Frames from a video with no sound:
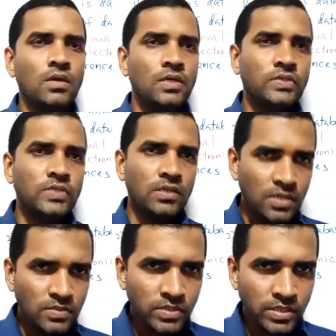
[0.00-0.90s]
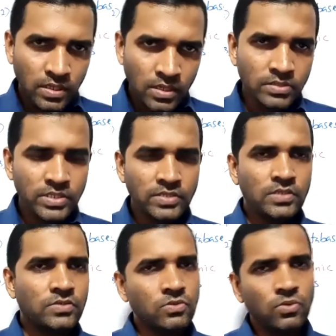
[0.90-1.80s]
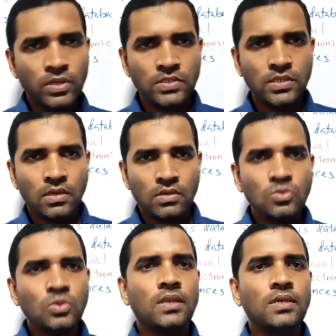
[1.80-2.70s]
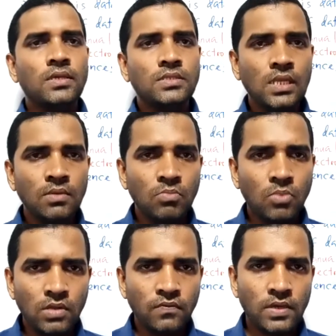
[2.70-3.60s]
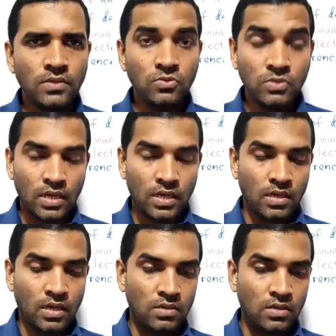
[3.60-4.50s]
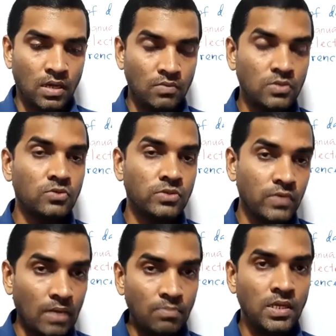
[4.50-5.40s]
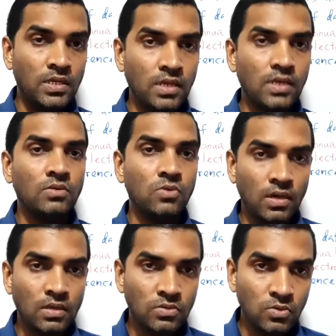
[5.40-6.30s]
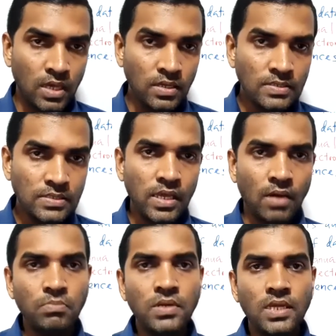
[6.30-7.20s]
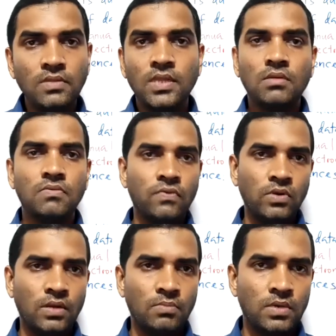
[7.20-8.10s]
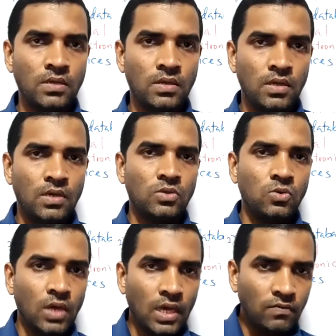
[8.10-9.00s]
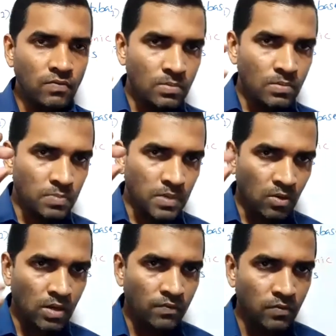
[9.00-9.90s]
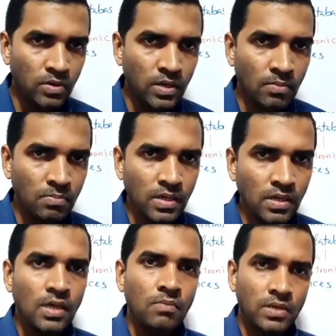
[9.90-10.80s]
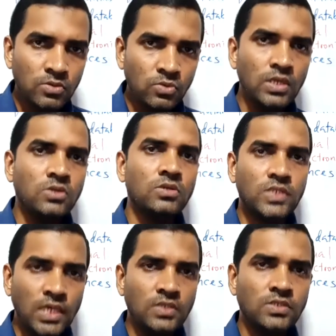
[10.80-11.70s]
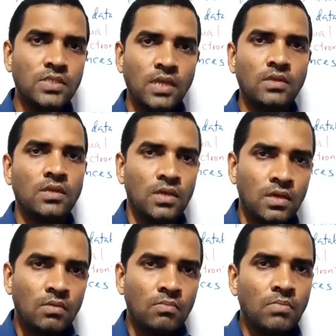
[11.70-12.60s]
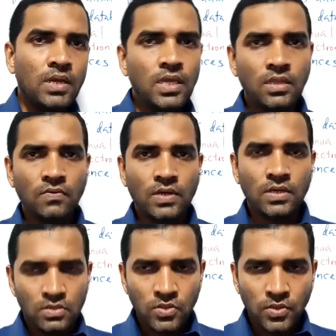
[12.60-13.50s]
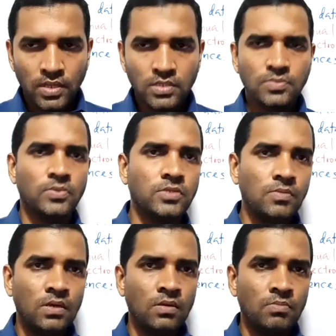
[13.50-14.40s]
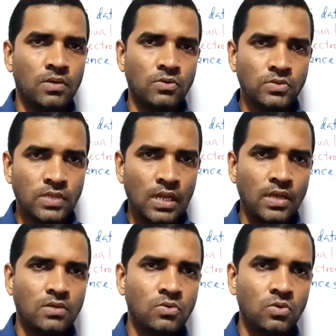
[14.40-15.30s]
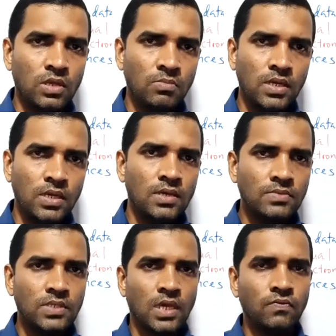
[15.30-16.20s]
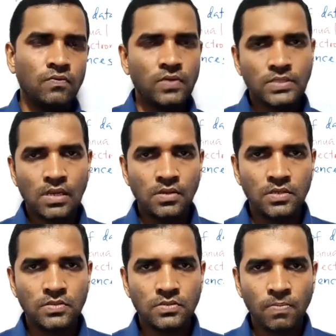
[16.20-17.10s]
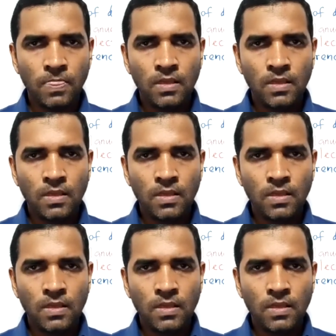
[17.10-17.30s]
Is it easy? Yes, it's too easy. You can easily modify. I have to use the word update, right? You can easily update that phone number. You have a particular phone number, but you need to change that by another one. So that is possible because electronic mediums have facilities.